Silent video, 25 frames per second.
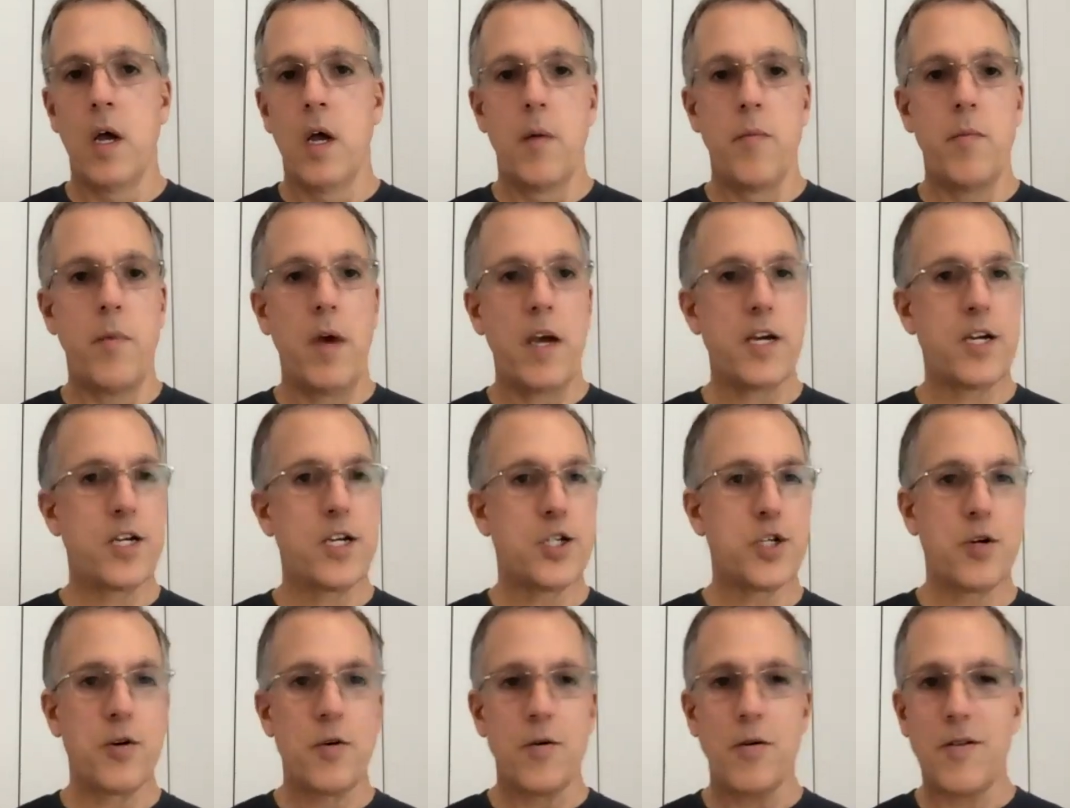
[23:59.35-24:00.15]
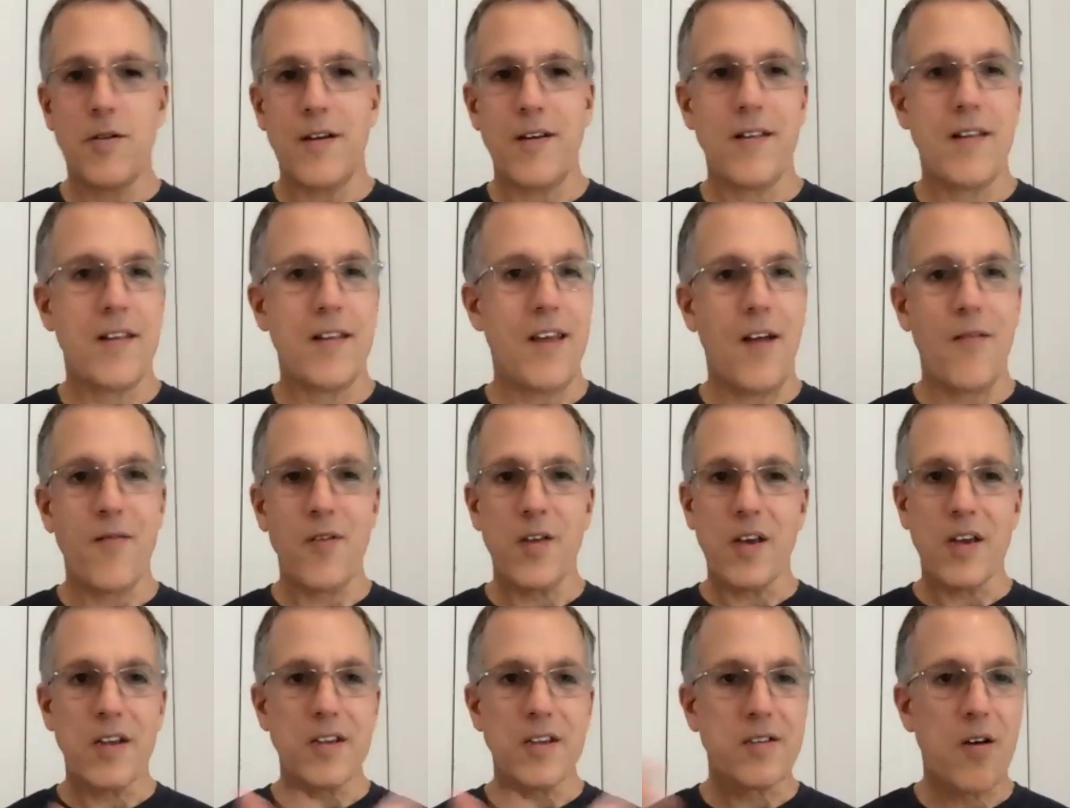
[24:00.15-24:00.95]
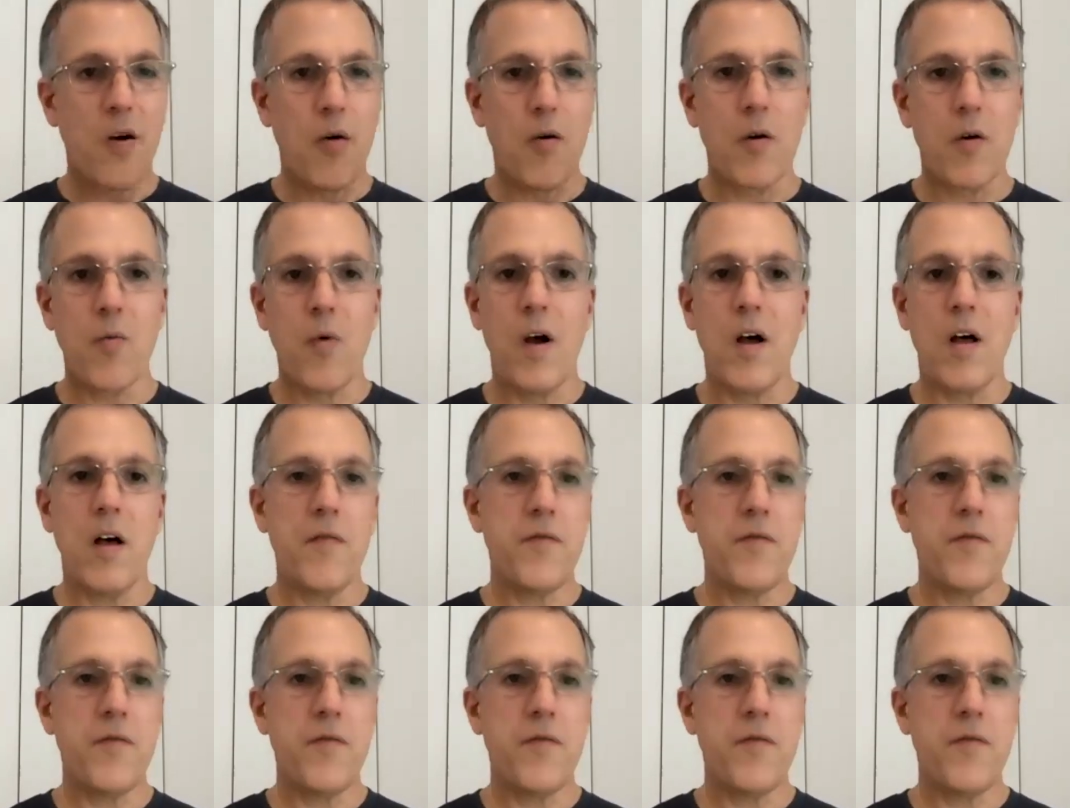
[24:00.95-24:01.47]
making sure that everything is going well.